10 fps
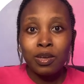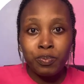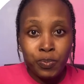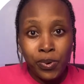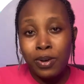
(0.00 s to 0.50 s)

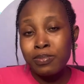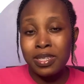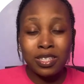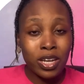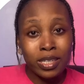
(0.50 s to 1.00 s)

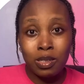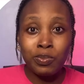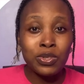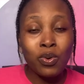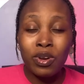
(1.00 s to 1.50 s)
prompt
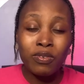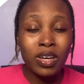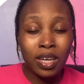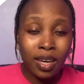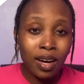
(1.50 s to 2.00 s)
ChatGPT or whatever
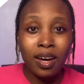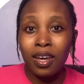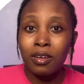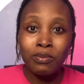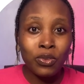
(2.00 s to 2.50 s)

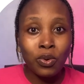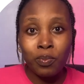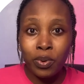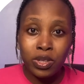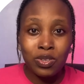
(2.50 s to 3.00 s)
AI
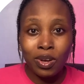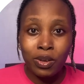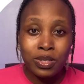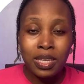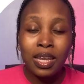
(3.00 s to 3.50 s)
bots you are
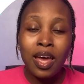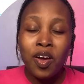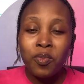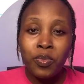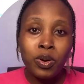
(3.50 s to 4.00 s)
using,
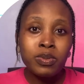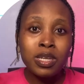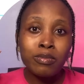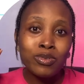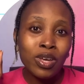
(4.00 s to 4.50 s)
prompt
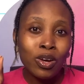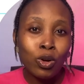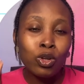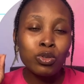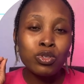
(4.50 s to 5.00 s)
them to
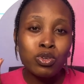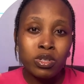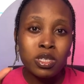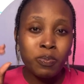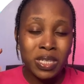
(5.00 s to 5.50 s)
include
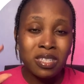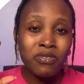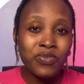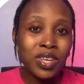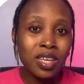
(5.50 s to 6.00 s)
those
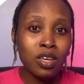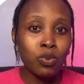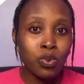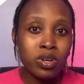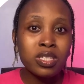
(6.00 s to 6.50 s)
specific
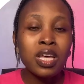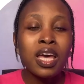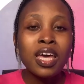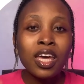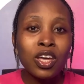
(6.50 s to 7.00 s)
keywords
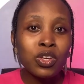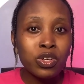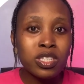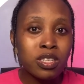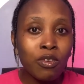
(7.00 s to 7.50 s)
in your
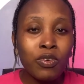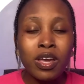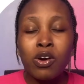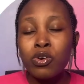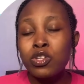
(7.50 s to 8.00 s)
CV, and
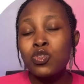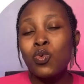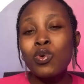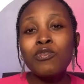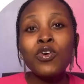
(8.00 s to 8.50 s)
you're going to
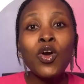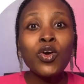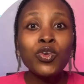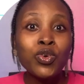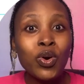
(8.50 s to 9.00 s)
weave
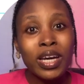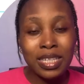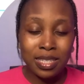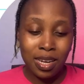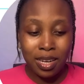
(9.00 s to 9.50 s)
your
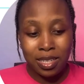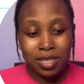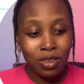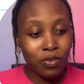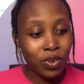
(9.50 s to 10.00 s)
entire
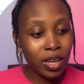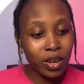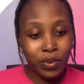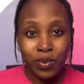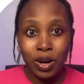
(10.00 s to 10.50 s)
CV
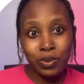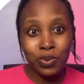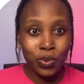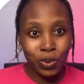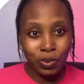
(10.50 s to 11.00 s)
around
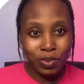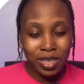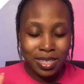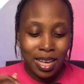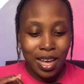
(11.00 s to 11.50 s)
all of
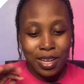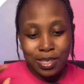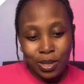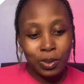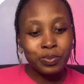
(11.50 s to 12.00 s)
this.
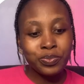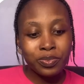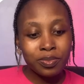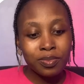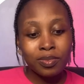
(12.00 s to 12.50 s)
So
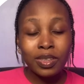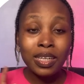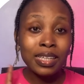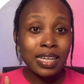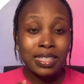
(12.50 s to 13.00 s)

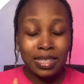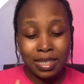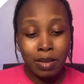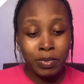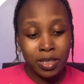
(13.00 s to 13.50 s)
let's
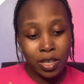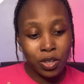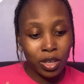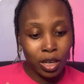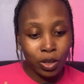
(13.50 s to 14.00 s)

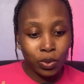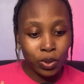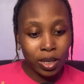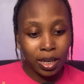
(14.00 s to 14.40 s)
take a look